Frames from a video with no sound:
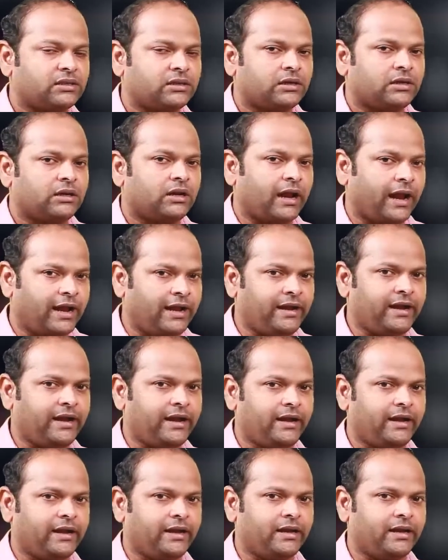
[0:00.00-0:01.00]

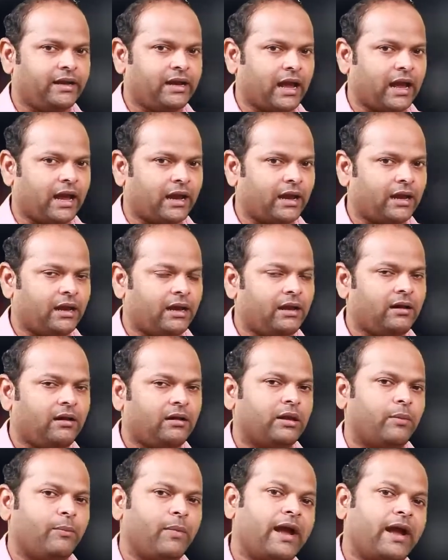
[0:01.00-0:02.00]
90 degree
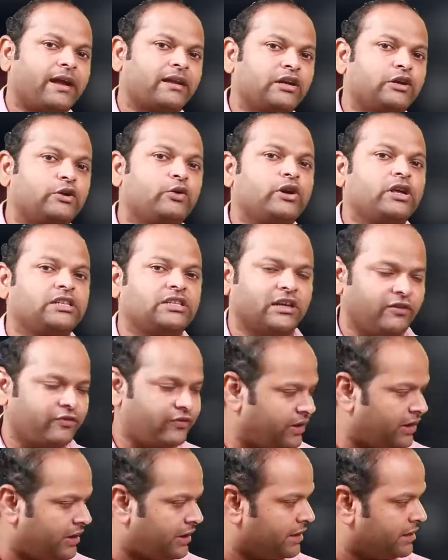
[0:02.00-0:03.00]
angle. The magnitude is
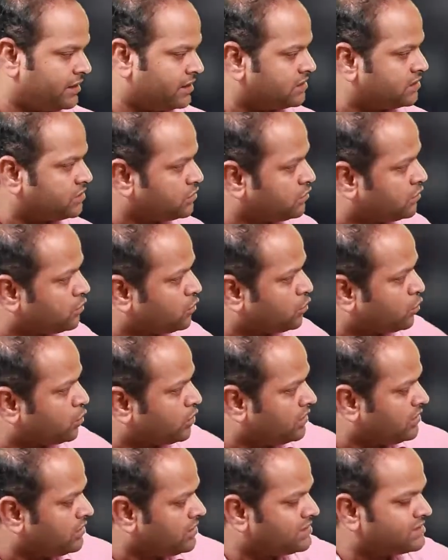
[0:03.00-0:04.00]
infinity. So
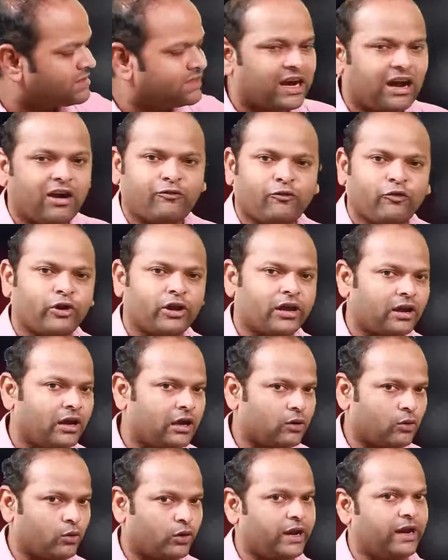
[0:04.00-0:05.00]
in this graph we
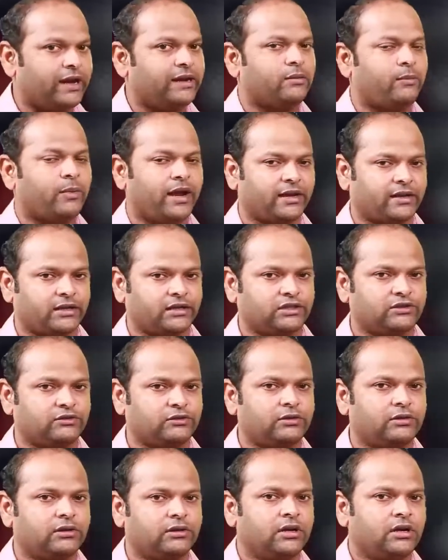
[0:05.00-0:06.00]
cannot locate the
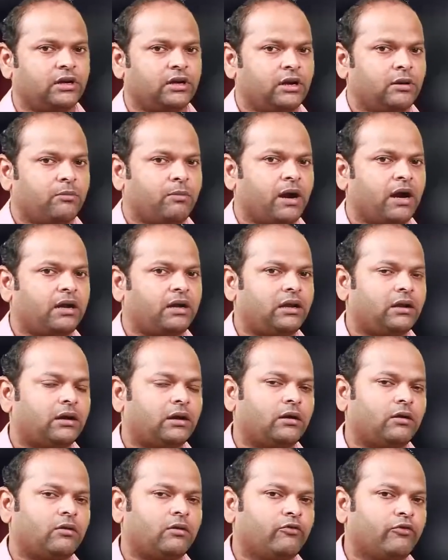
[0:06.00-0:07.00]
magnitude, but
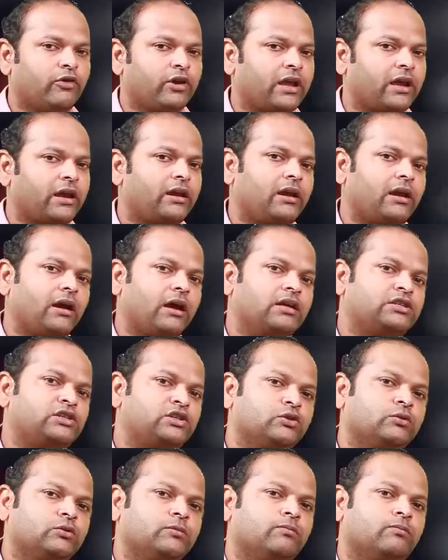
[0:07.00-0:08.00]
we can
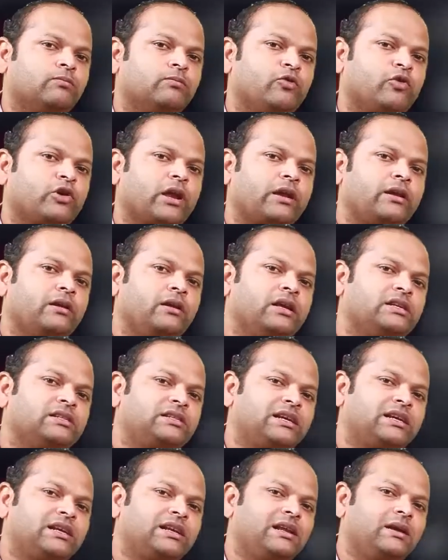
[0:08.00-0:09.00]
assume, we can
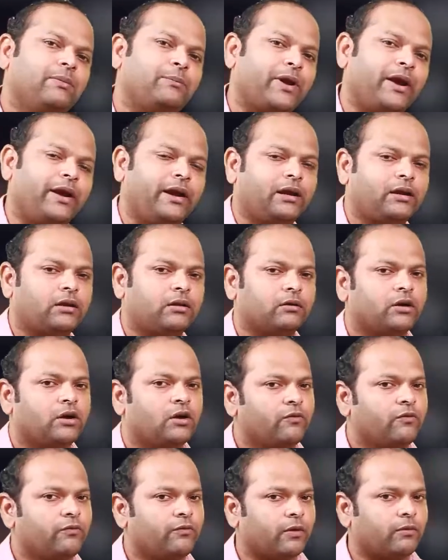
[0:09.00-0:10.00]
easily predict
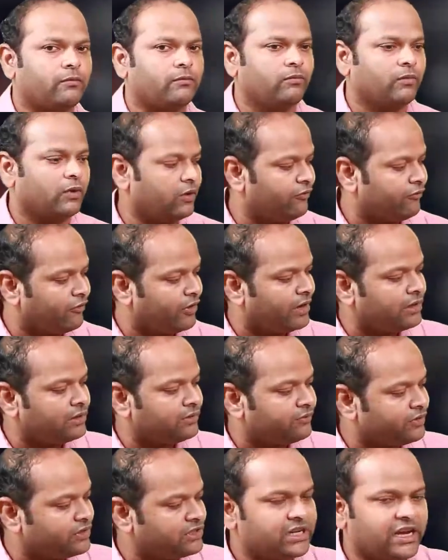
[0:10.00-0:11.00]
from
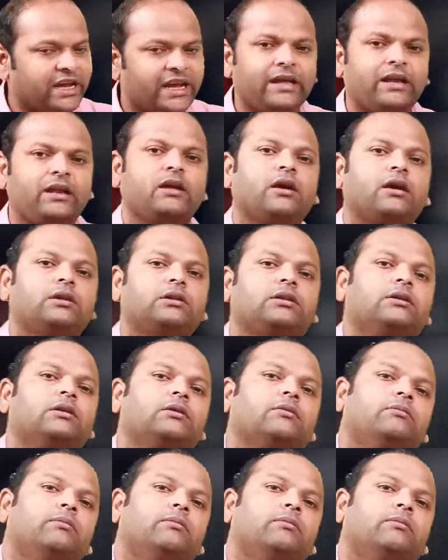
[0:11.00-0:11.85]
which area the